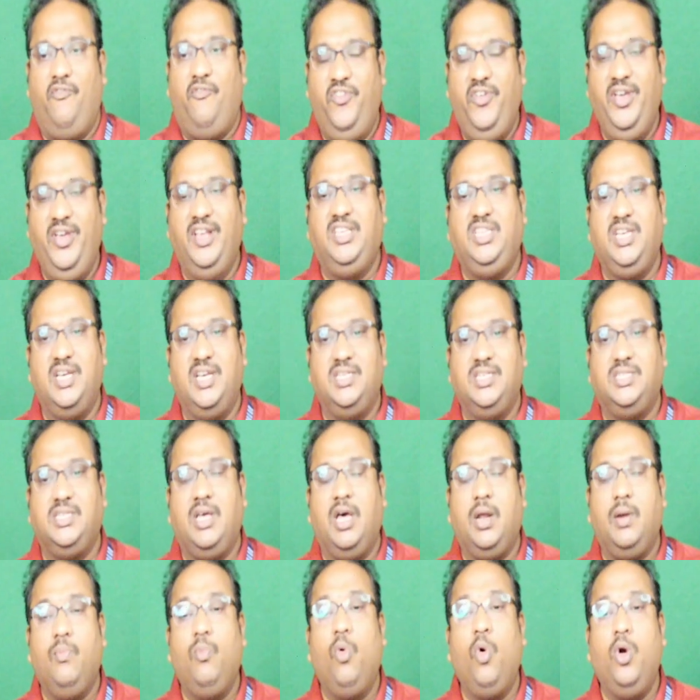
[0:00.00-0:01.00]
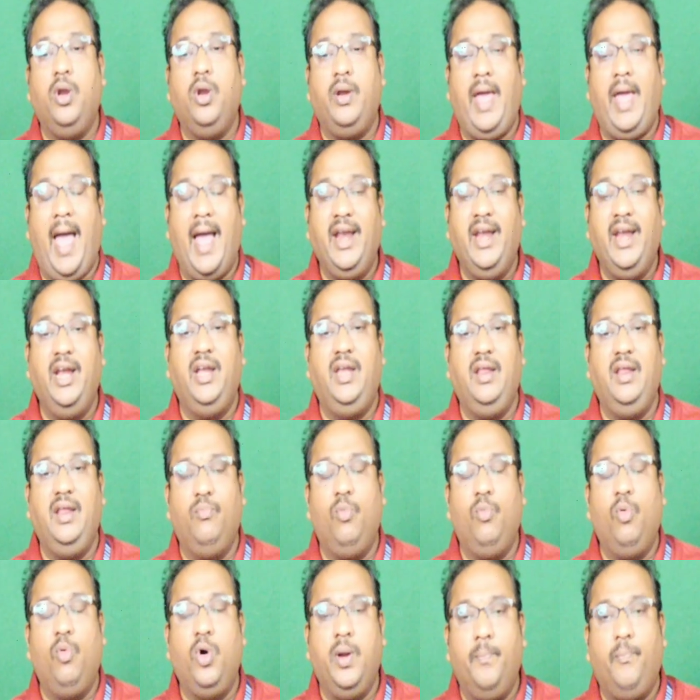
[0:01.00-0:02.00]
features, or more
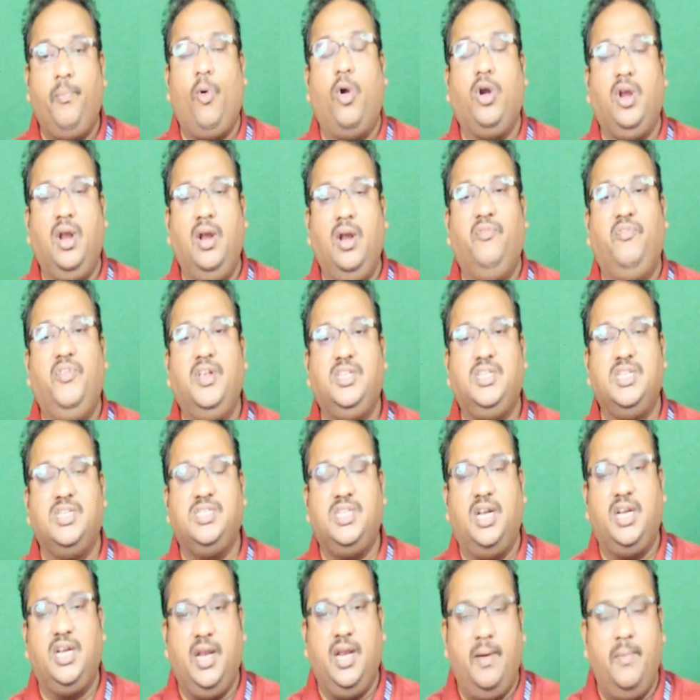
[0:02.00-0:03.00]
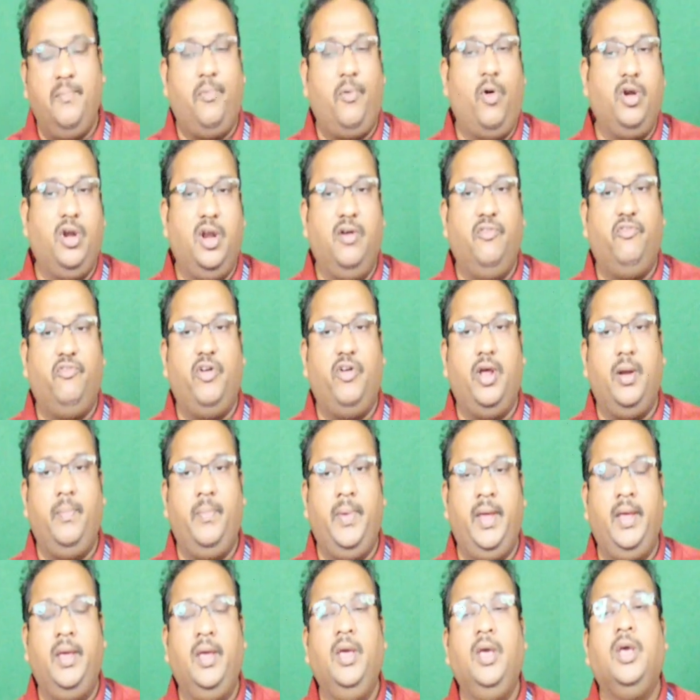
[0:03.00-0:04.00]
important features that are important for me,